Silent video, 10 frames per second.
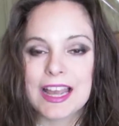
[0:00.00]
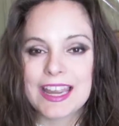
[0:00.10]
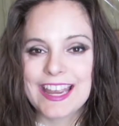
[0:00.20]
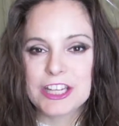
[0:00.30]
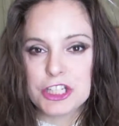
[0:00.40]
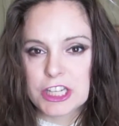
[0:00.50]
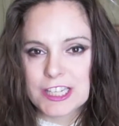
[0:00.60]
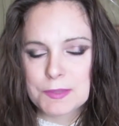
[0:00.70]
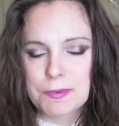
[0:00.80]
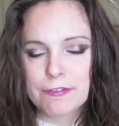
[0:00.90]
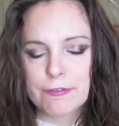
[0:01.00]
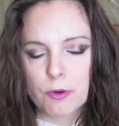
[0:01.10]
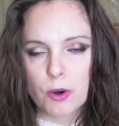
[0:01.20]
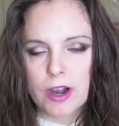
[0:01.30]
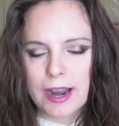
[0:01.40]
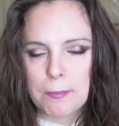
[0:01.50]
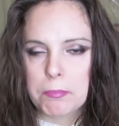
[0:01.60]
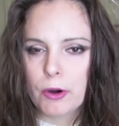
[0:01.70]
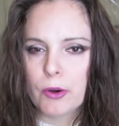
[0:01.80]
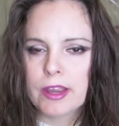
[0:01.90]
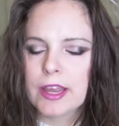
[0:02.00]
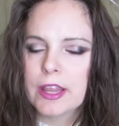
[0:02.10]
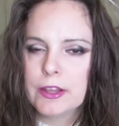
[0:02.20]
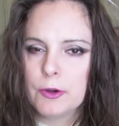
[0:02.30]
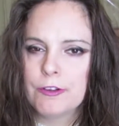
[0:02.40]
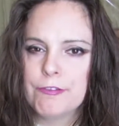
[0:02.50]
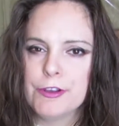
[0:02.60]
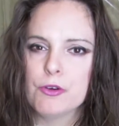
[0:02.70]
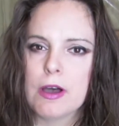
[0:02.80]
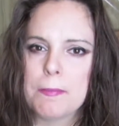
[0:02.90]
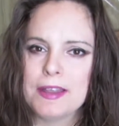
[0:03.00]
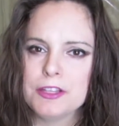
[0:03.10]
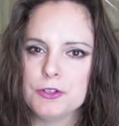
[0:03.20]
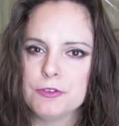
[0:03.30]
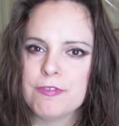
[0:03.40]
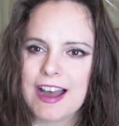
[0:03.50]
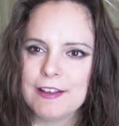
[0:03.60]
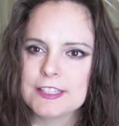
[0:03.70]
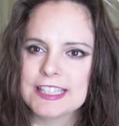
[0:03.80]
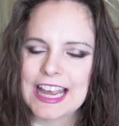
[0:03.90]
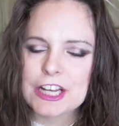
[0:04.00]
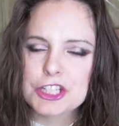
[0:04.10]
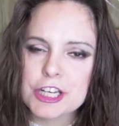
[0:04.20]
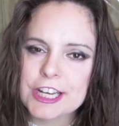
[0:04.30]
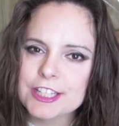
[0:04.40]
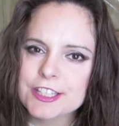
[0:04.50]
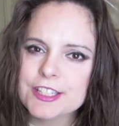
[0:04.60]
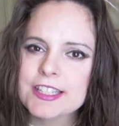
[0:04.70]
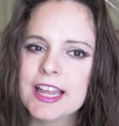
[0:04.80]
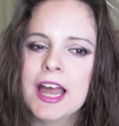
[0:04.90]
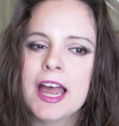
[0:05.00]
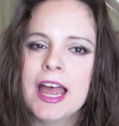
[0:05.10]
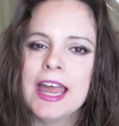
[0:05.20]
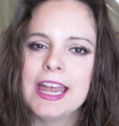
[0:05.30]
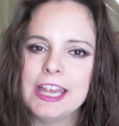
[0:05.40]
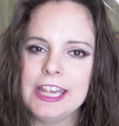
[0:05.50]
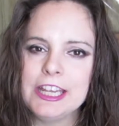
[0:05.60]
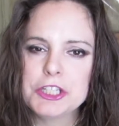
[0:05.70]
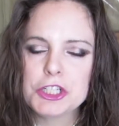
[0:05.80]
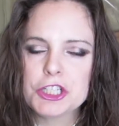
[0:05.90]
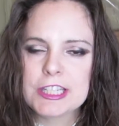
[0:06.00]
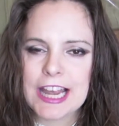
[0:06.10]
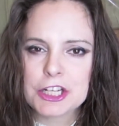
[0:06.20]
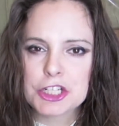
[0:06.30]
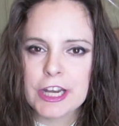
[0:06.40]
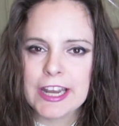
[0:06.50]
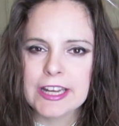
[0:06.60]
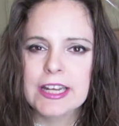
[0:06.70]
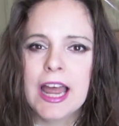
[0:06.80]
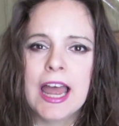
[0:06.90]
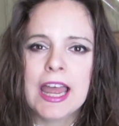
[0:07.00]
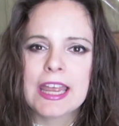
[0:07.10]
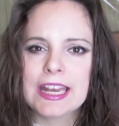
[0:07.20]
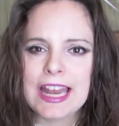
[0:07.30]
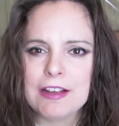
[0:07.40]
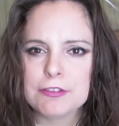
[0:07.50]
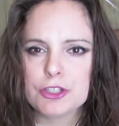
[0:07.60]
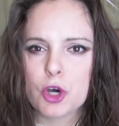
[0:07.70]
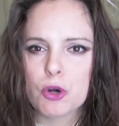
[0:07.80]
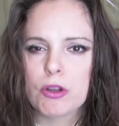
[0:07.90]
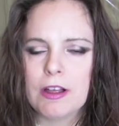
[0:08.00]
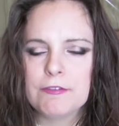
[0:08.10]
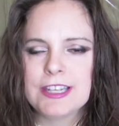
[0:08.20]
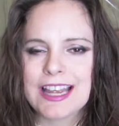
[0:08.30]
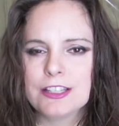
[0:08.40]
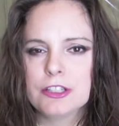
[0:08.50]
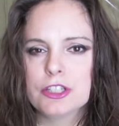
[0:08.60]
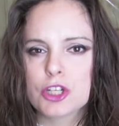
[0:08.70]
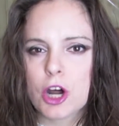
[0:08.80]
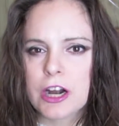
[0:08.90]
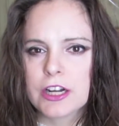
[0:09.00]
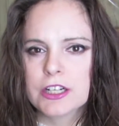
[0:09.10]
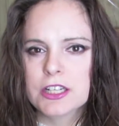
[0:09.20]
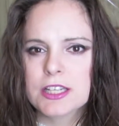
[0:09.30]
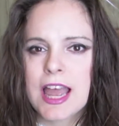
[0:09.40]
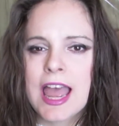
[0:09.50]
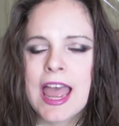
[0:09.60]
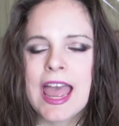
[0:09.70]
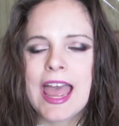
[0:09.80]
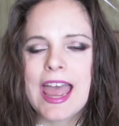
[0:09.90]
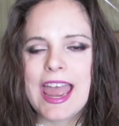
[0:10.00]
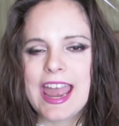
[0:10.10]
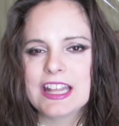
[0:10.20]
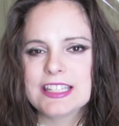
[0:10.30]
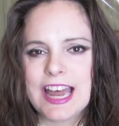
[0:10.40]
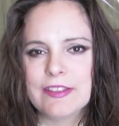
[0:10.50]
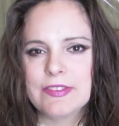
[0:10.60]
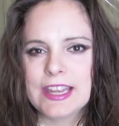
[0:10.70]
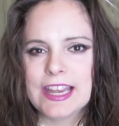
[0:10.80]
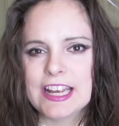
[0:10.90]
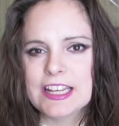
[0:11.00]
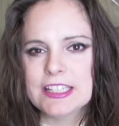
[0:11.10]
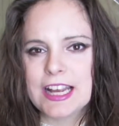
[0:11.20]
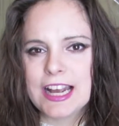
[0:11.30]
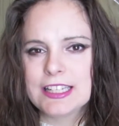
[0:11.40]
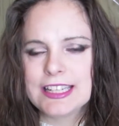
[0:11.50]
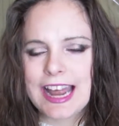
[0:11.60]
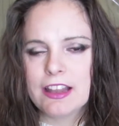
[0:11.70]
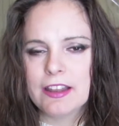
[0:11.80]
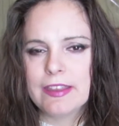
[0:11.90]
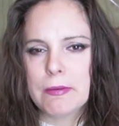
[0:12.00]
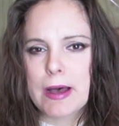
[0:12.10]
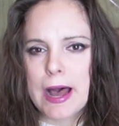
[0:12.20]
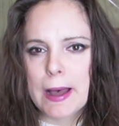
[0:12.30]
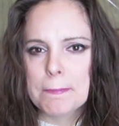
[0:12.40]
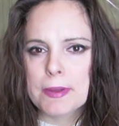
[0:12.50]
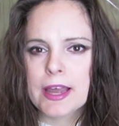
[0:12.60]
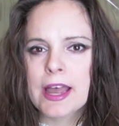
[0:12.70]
Again, just as before, I broke the review up into 5 sections. Each section can have a total of 10 stars. And at the end, I tally them up